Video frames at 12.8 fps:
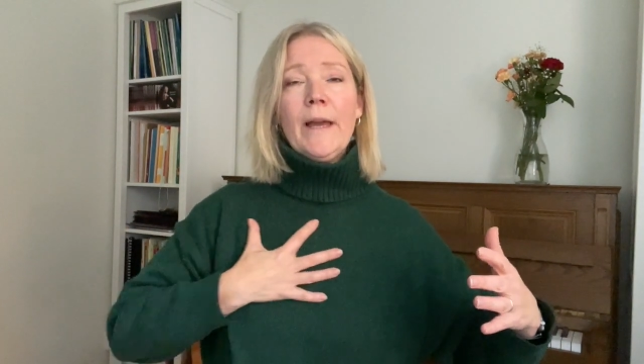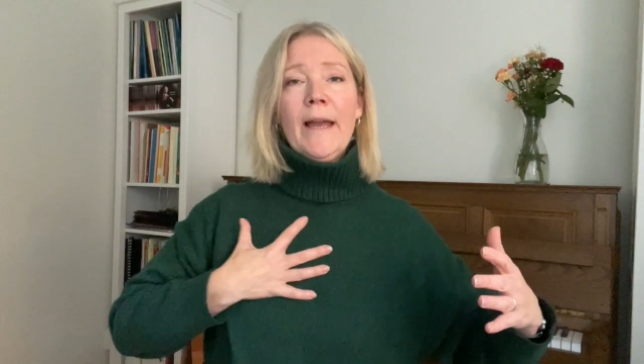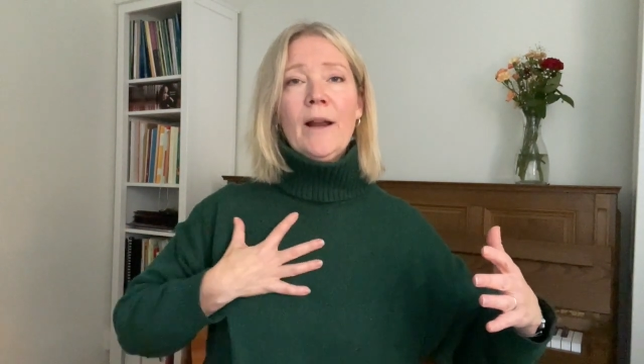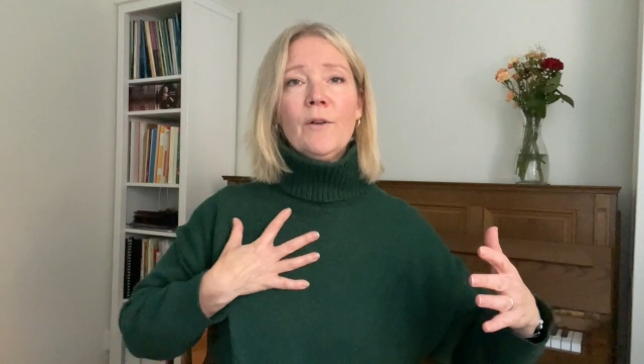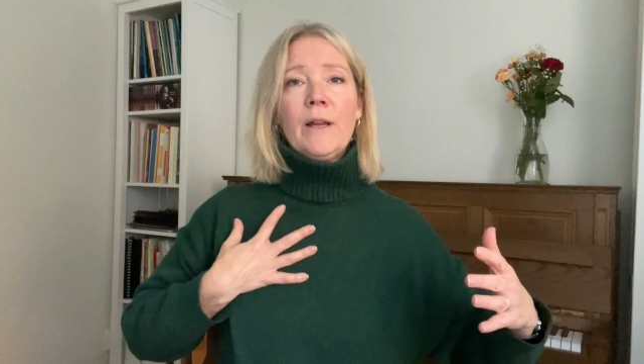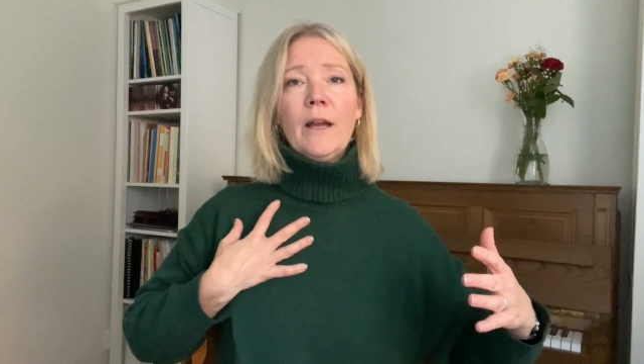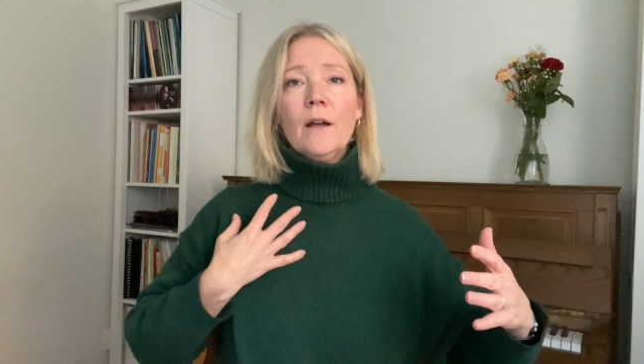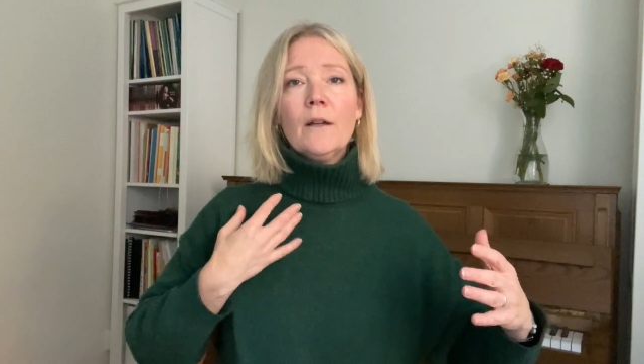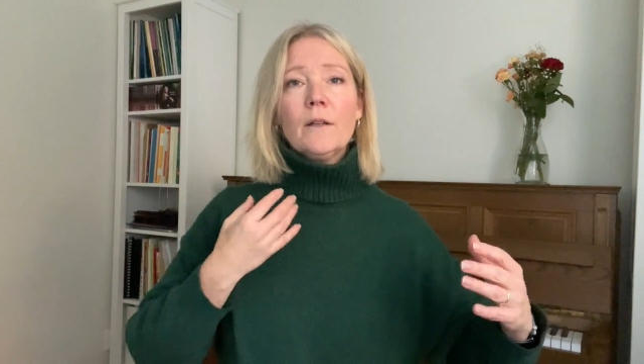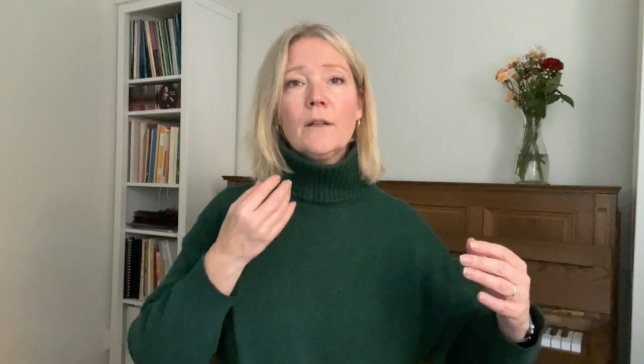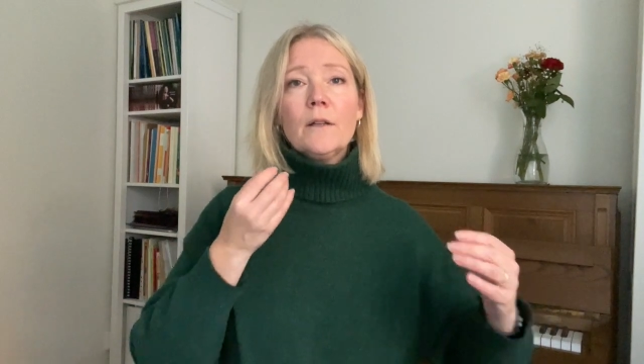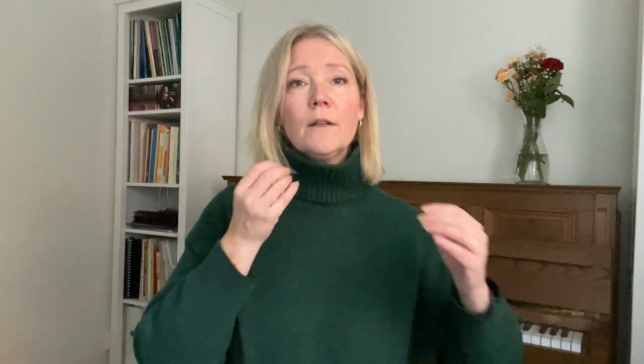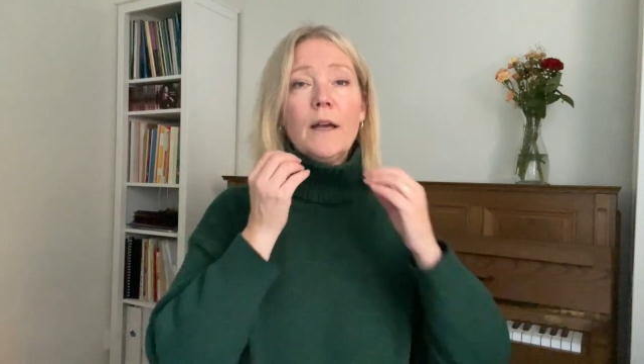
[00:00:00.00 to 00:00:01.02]
area
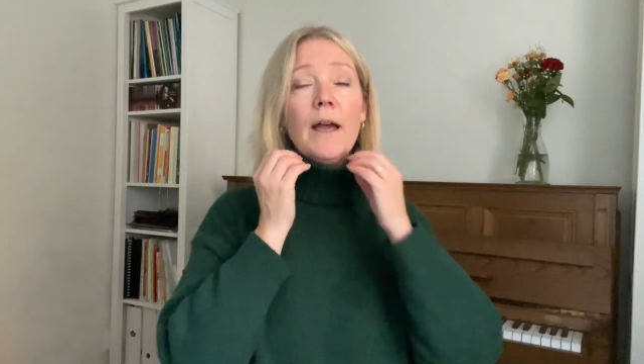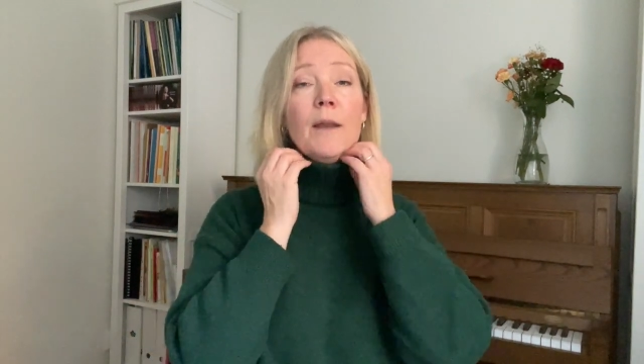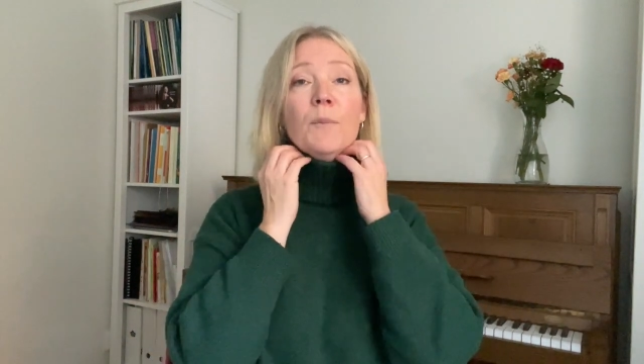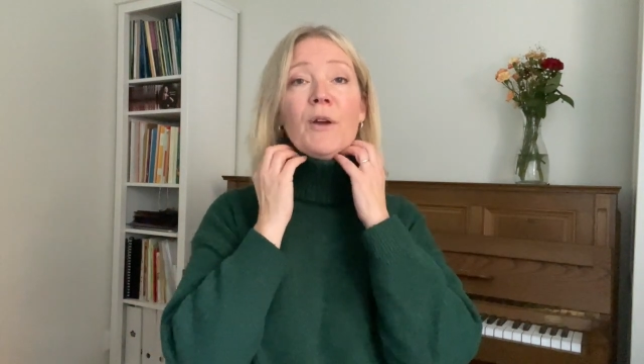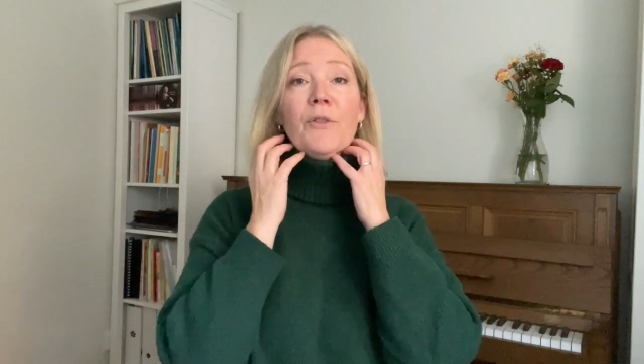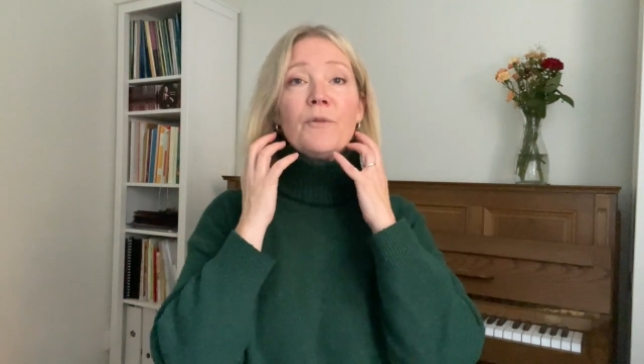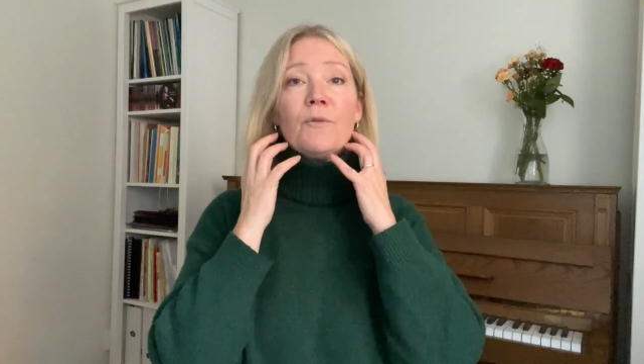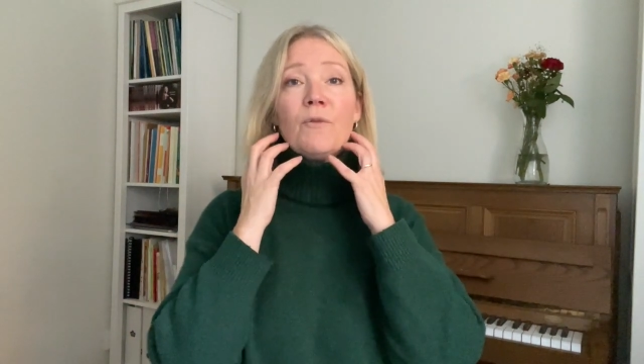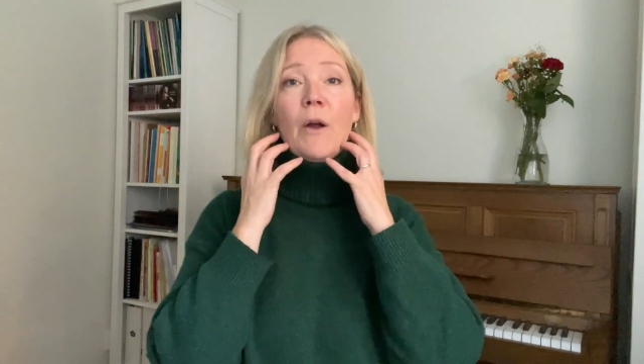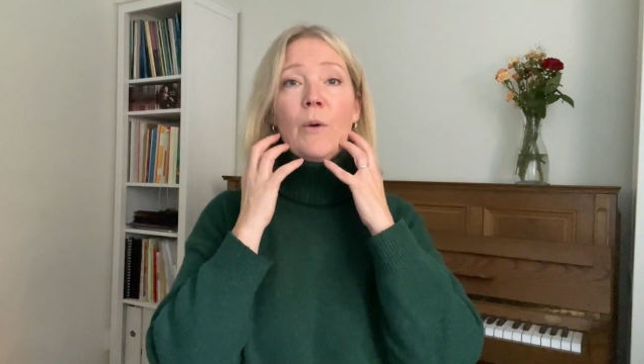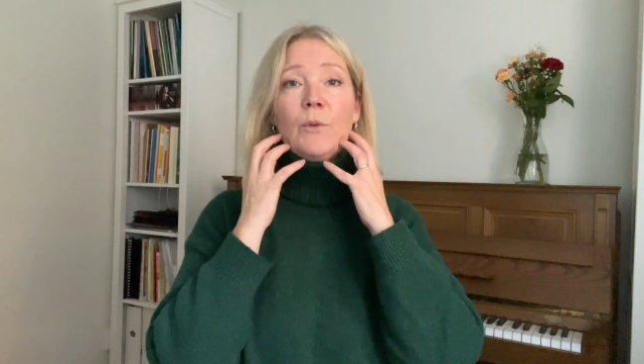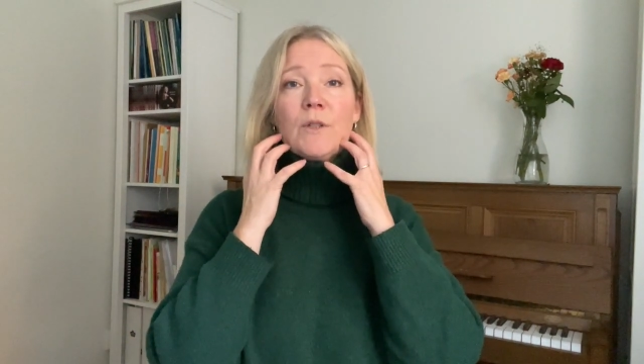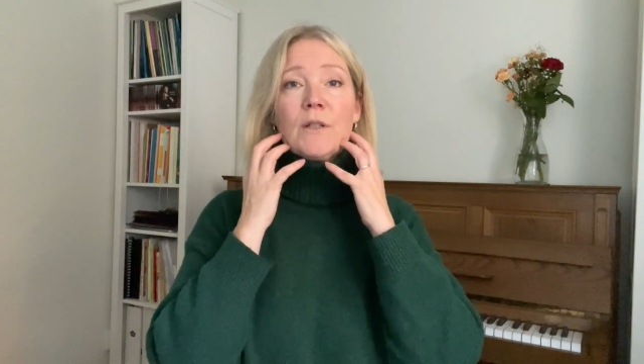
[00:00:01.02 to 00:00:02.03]
and my
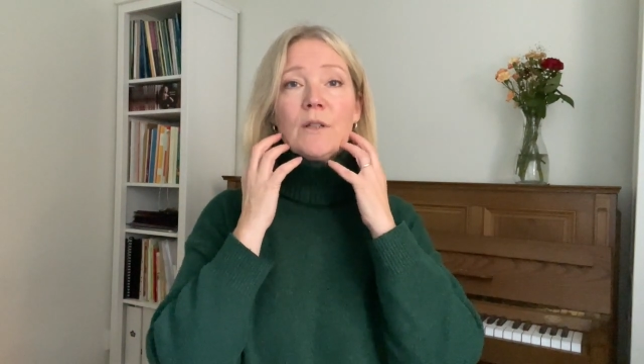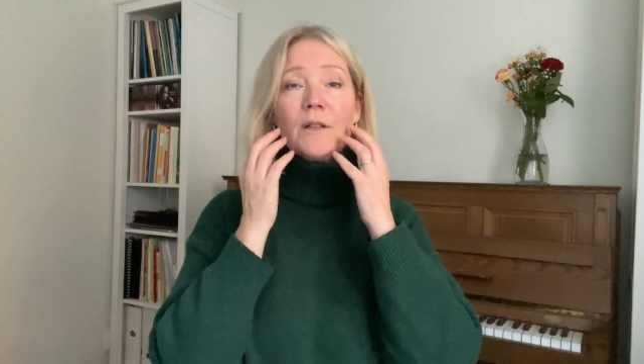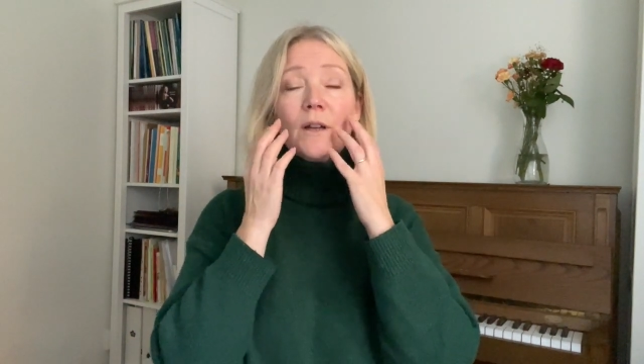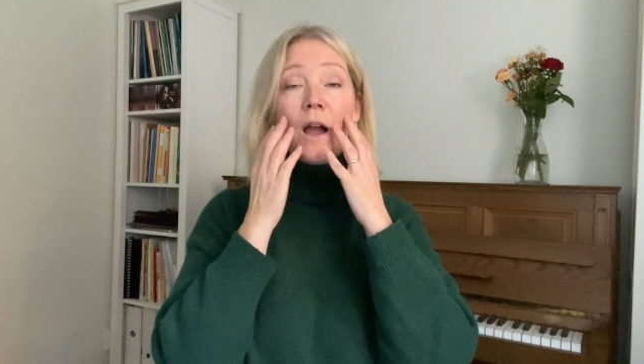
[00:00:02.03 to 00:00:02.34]
throat.